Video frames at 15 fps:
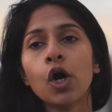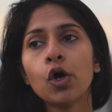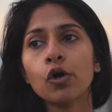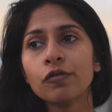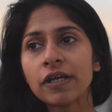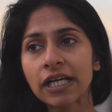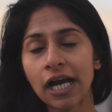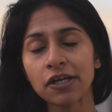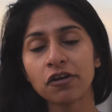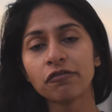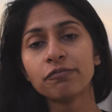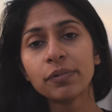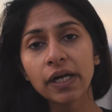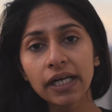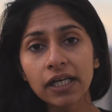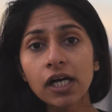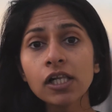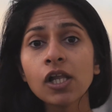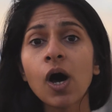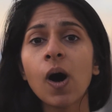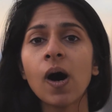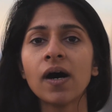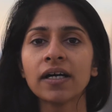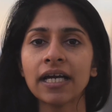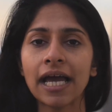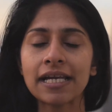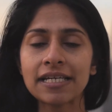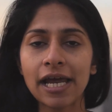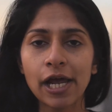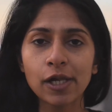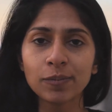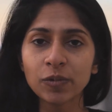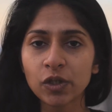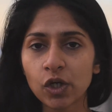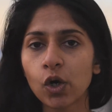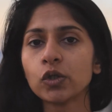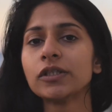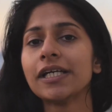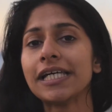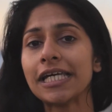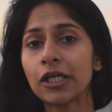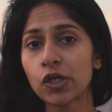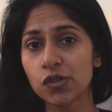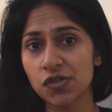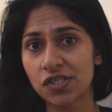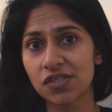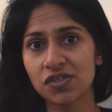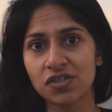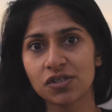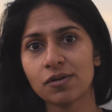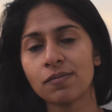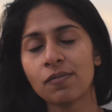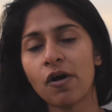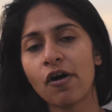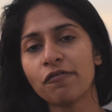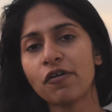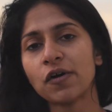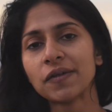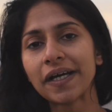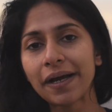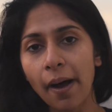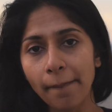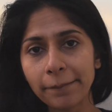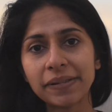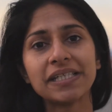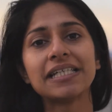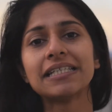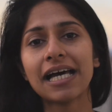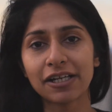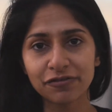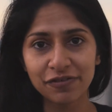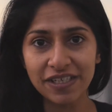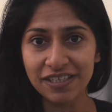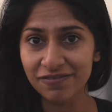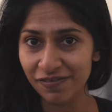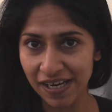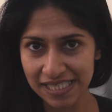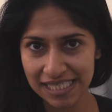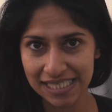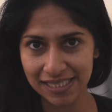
who we kind of bring along and help grow the ecosystem for the company that we invest